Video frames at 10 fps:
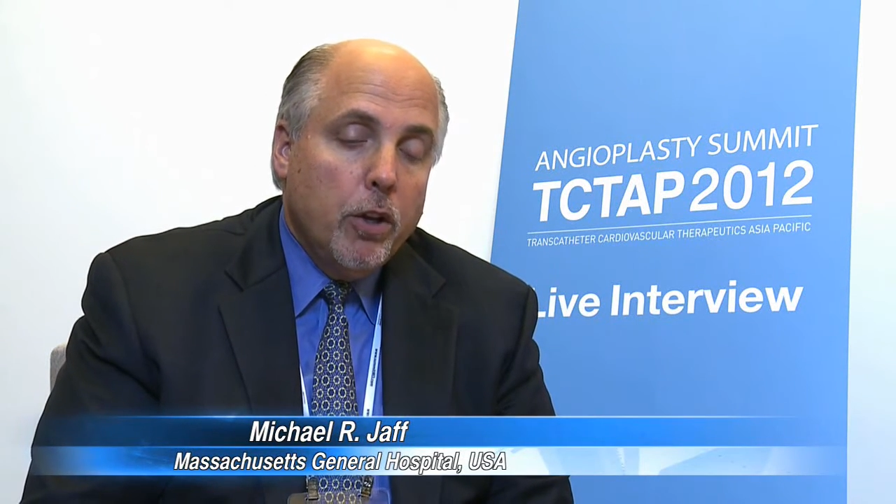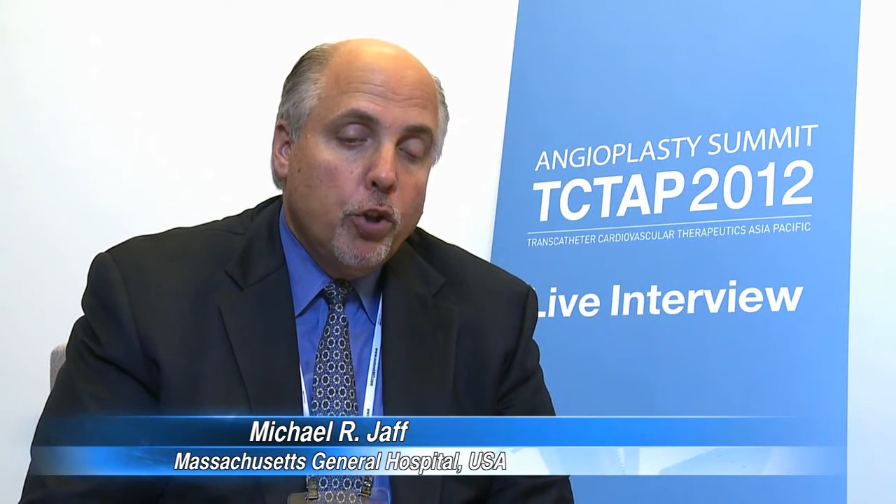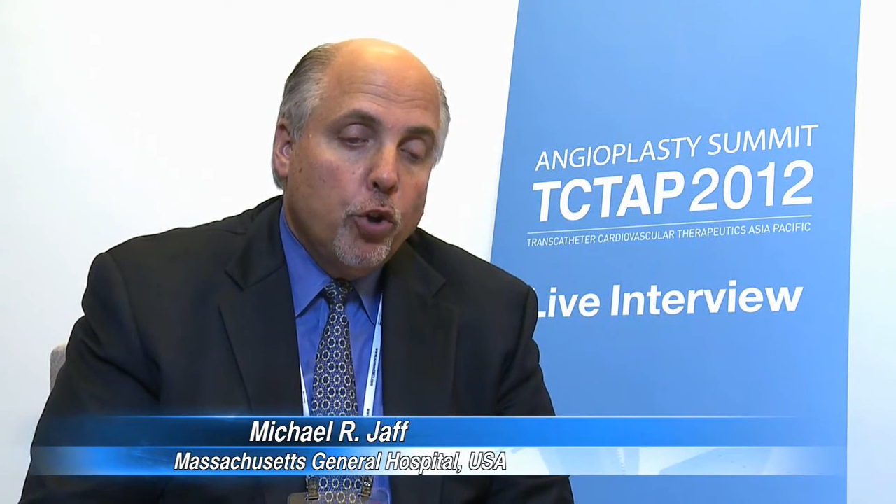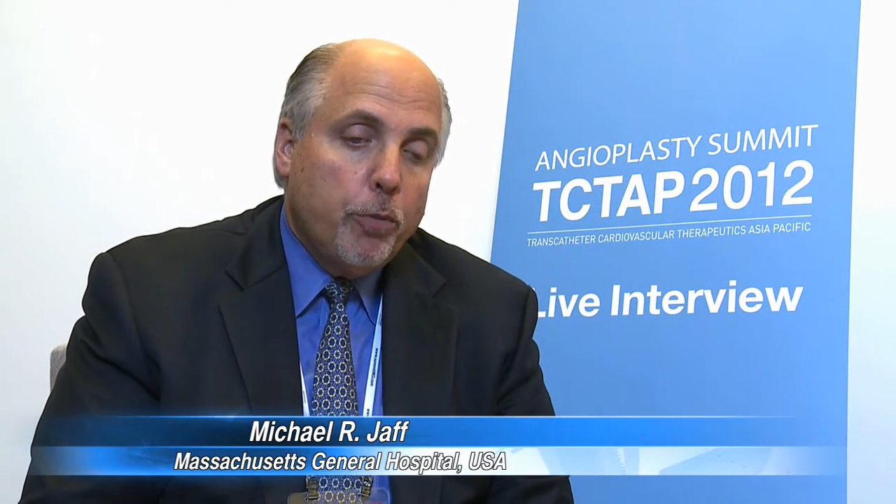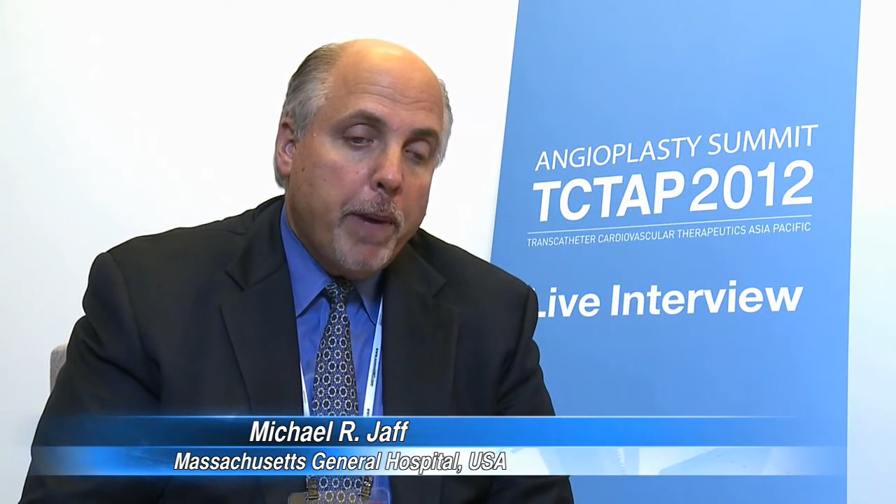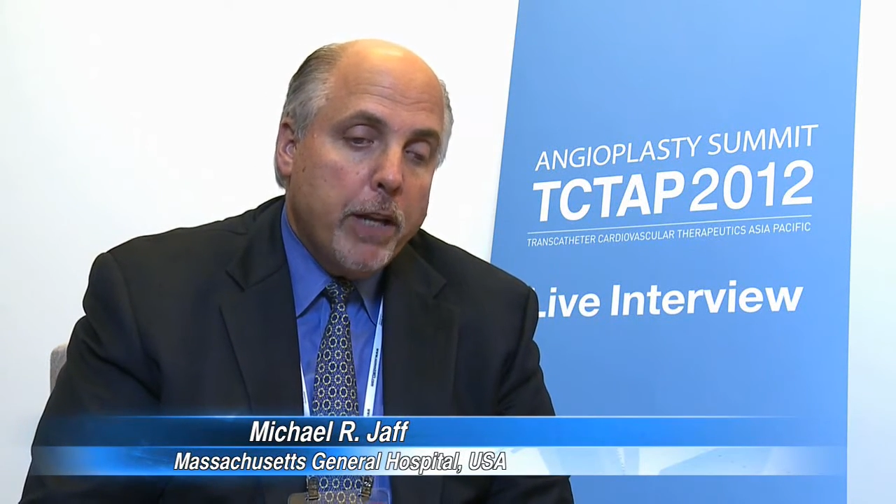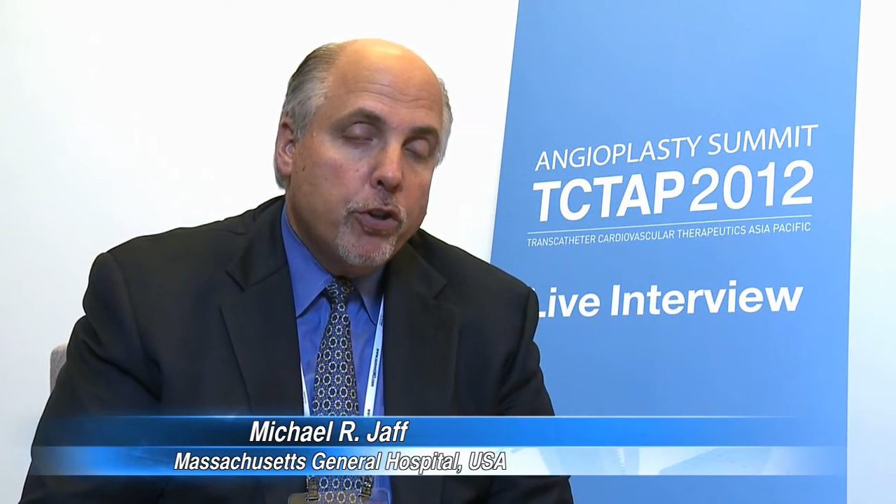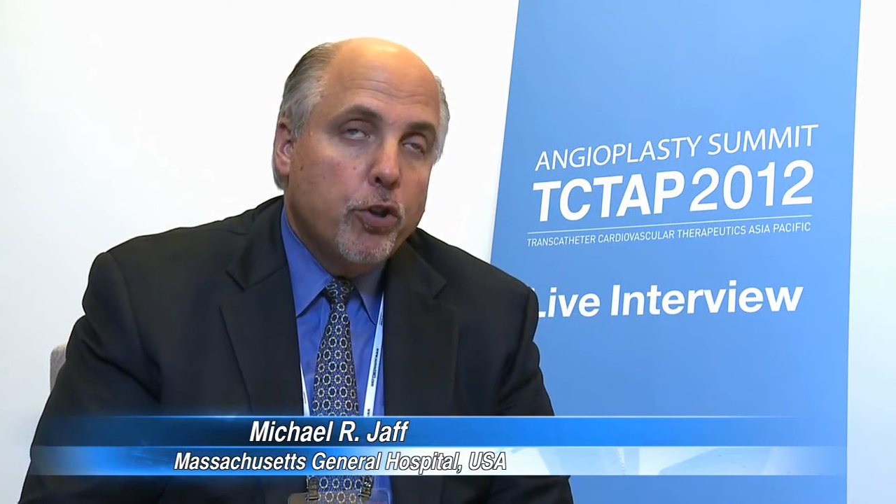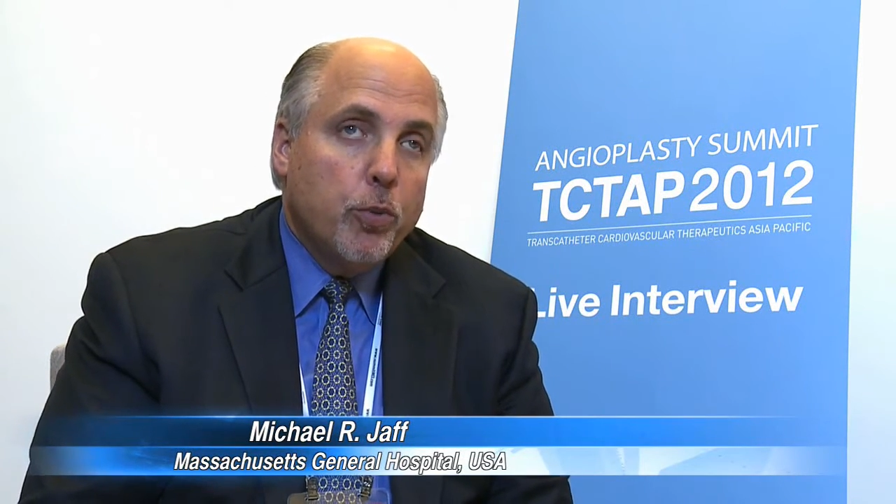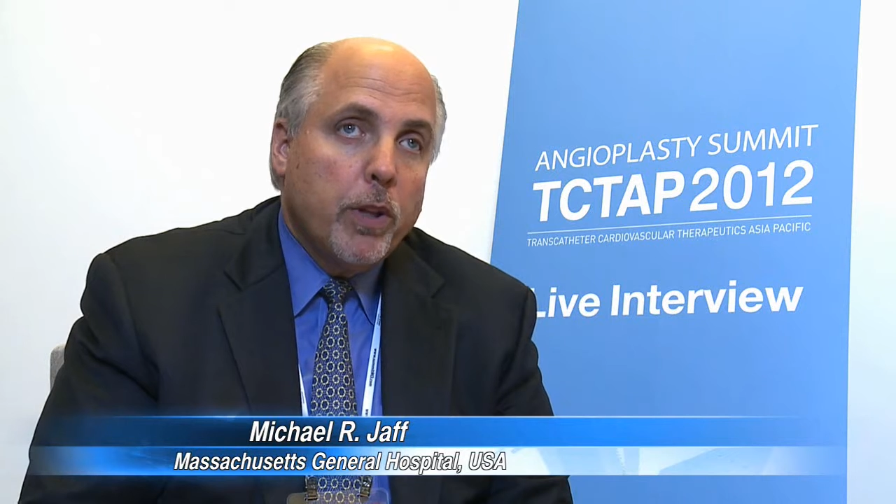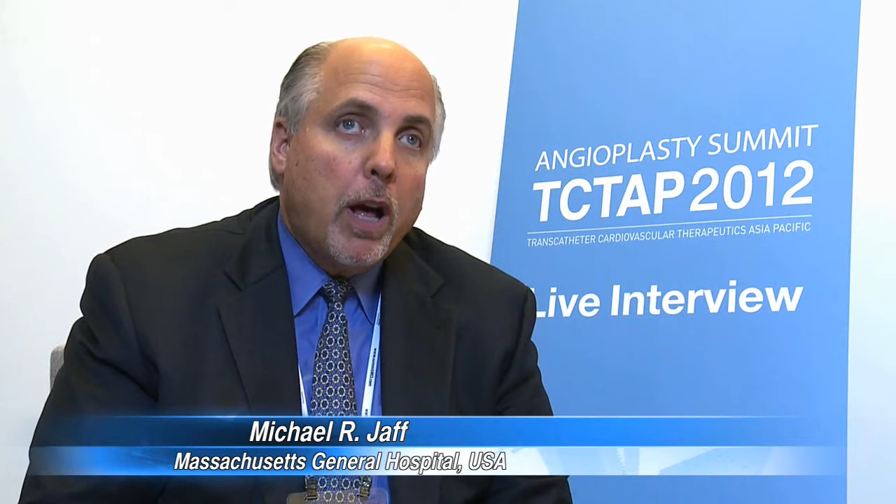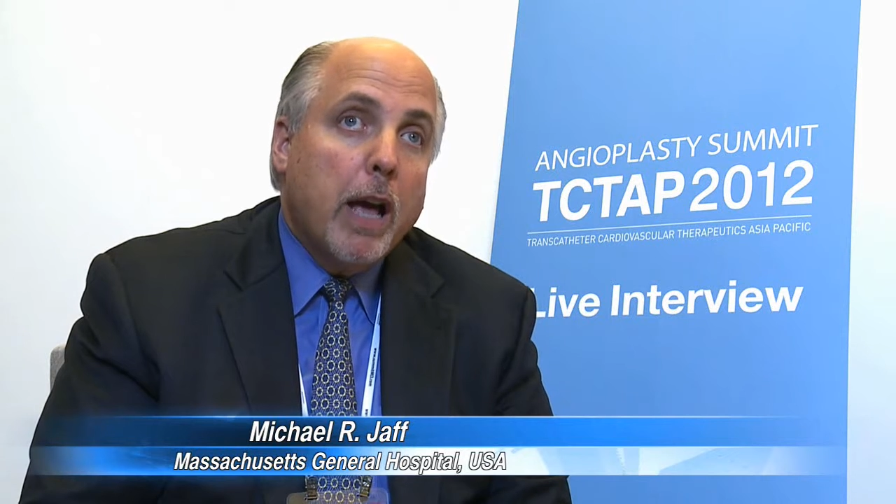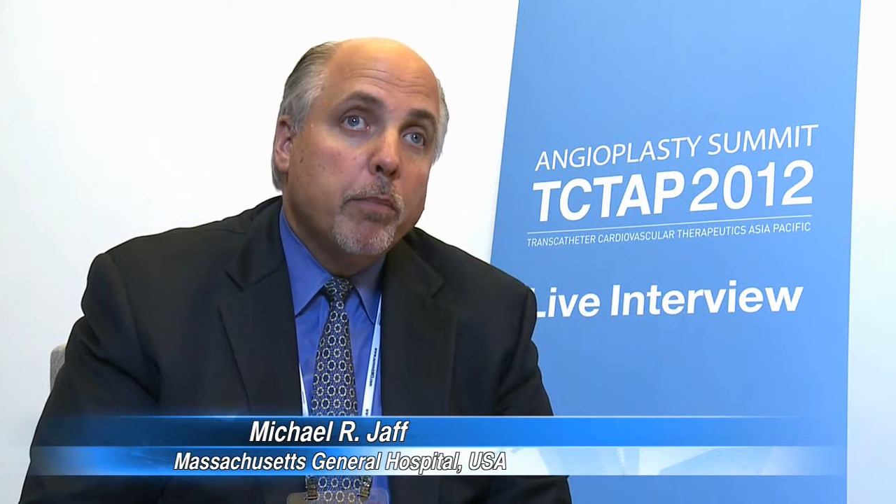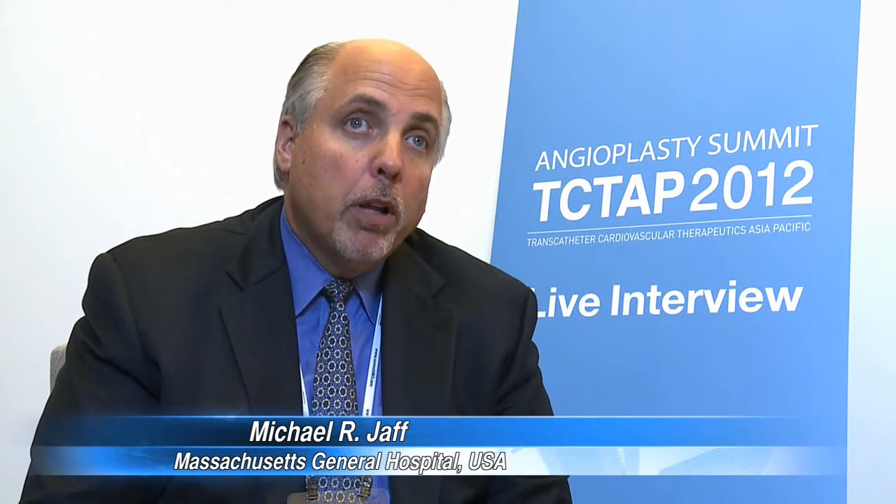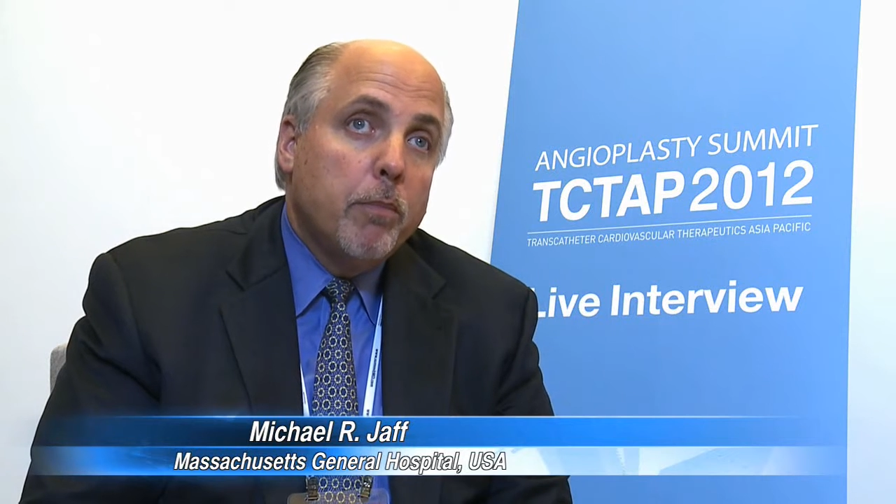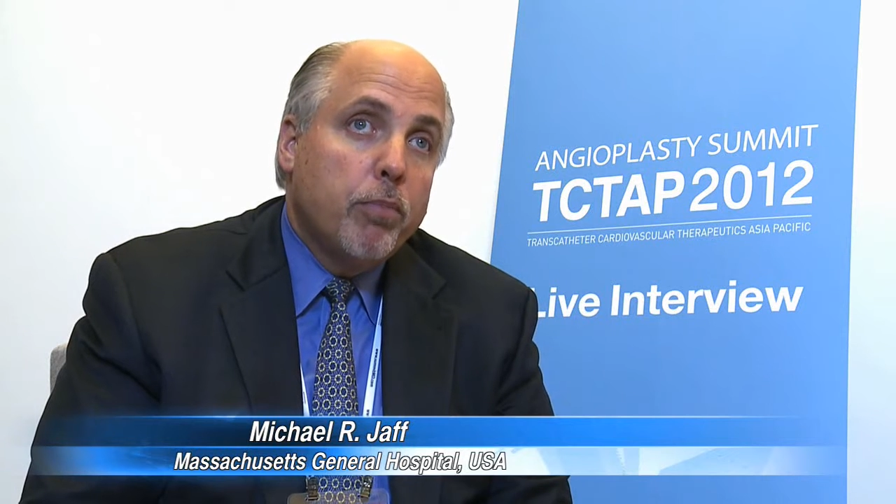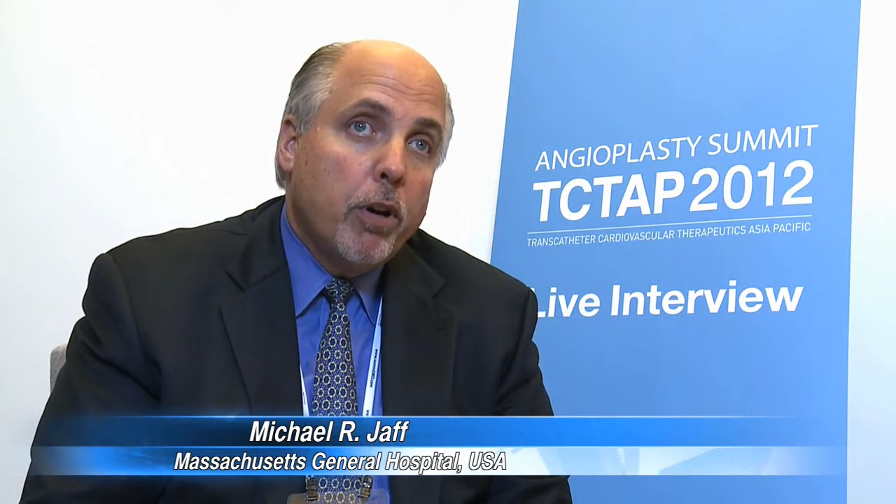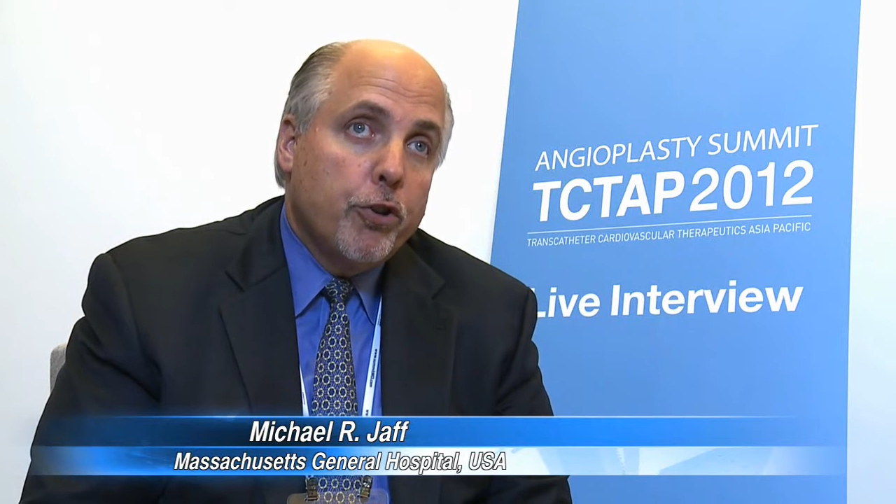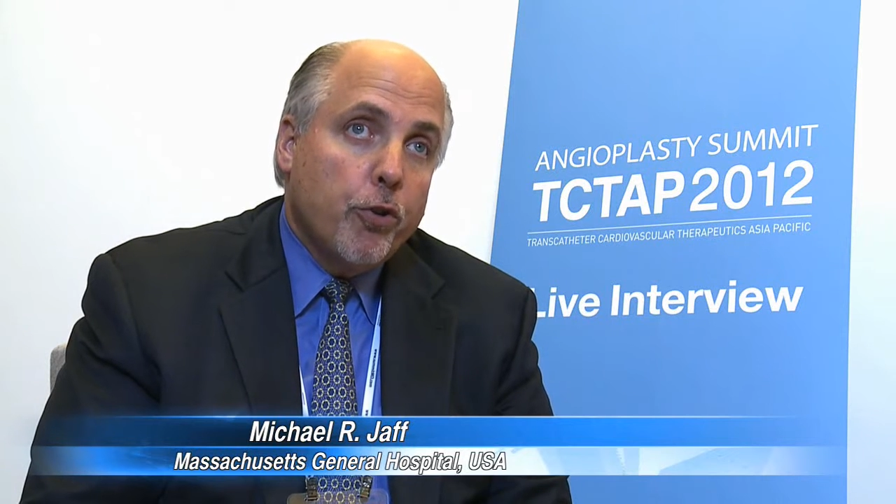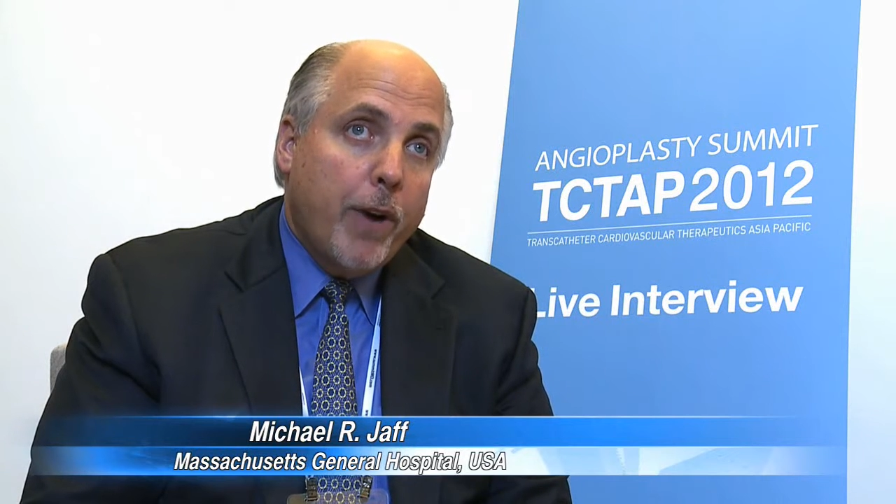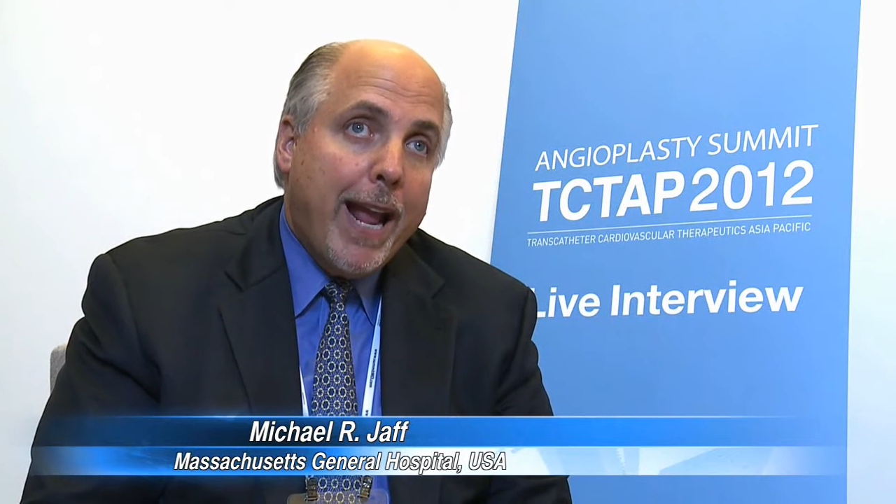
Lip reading: Took patients with high blood pressure